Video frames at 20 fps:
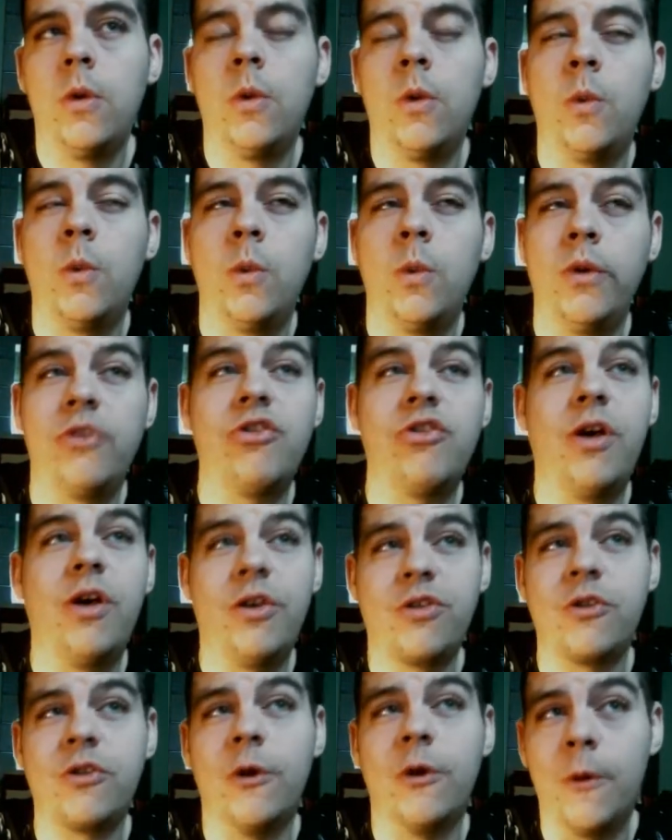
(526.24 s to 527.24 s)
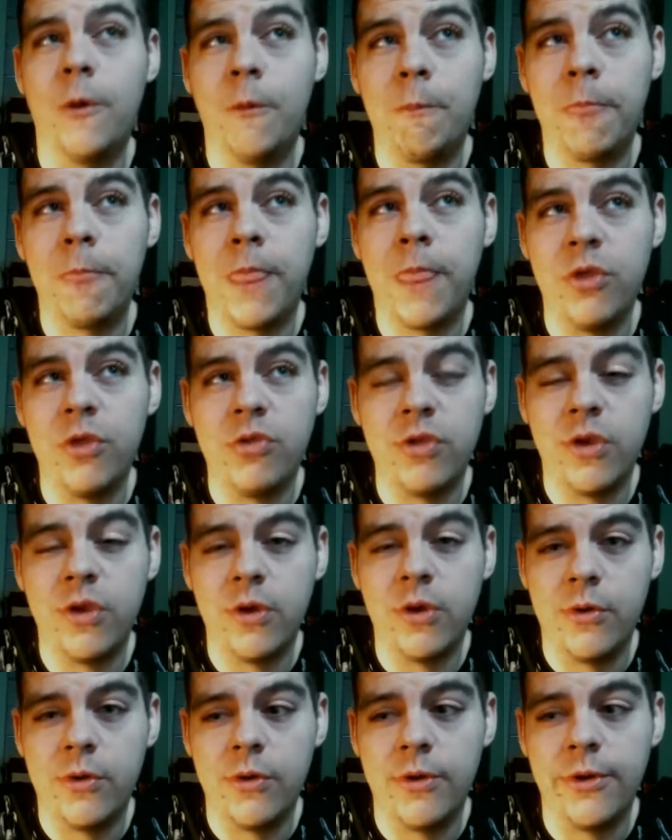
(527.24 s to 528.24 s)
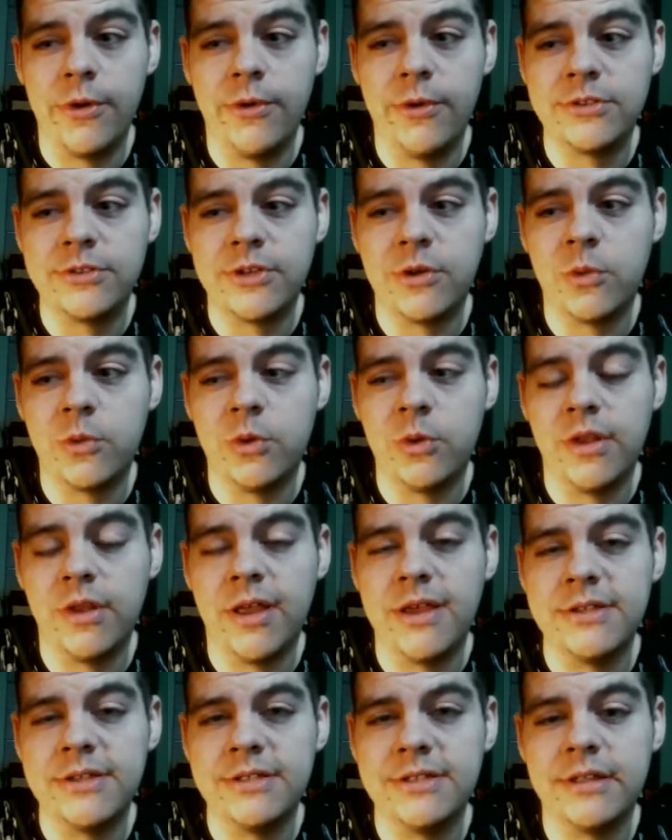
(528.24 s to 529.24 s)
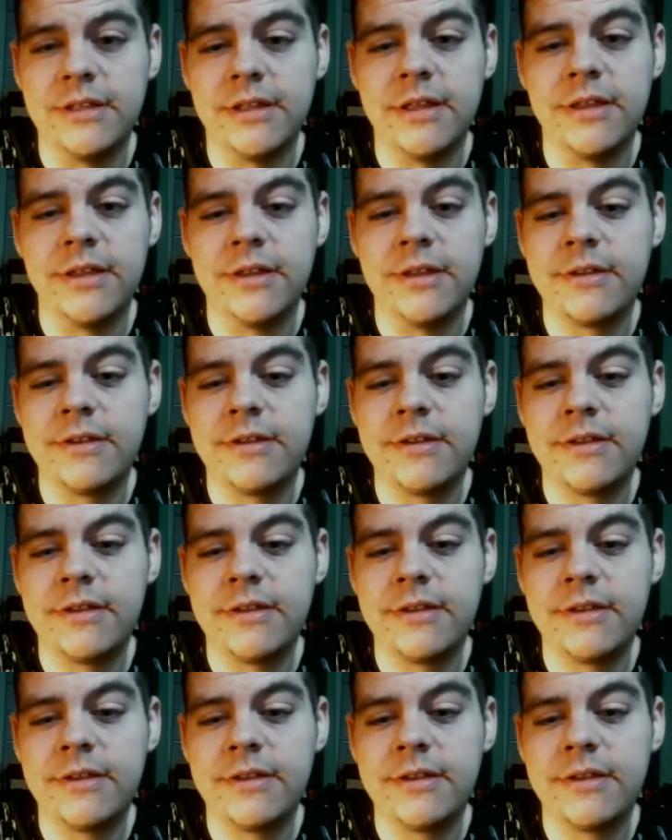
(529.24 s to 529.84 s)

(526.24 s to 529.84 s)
Which also, as you get older, you start realizing that,